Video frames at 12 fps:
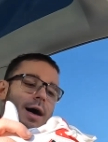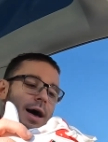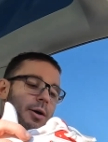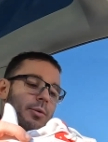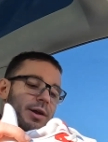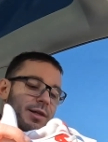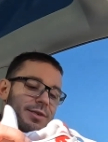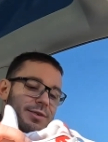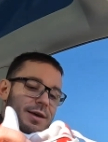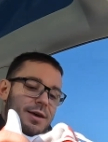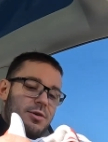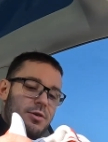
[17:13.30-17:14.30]
I wouldn't
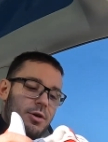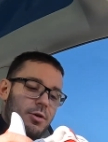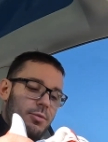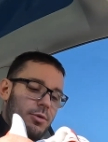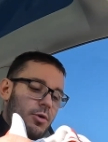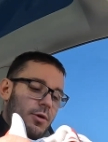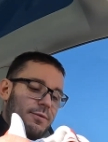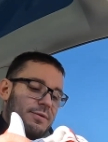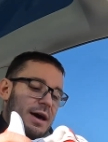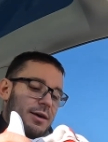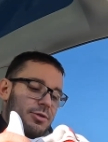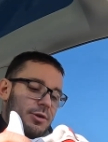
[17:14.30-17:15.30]
say, you know, going
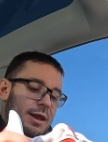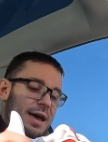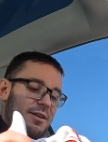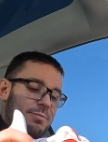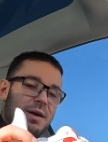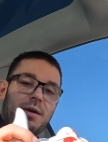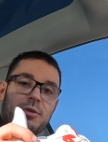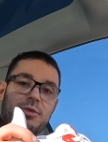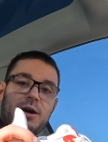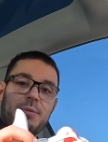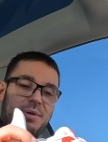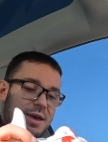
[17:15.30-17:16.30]
faster than half
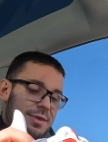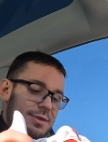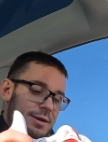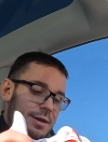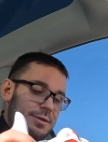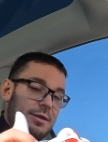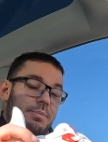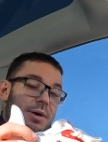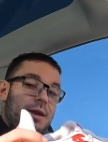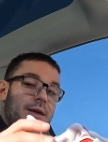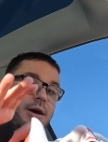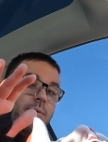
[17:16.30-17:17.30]
marathon pace in this,
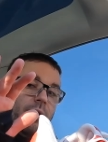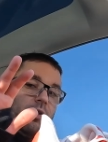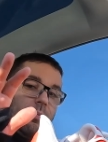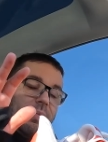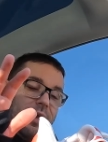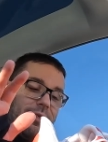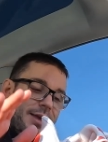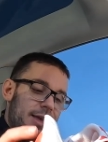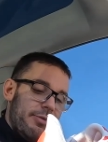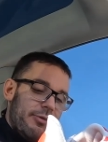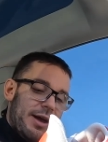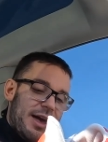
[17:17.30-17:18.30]
depending on what your pace
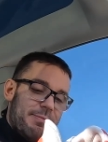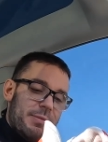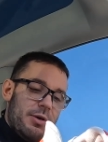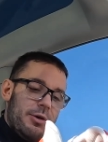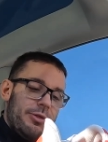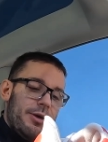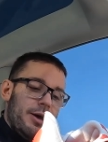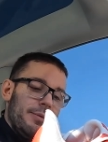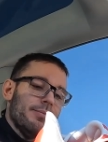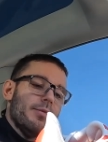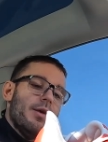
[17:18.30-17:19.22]
is for half marathon.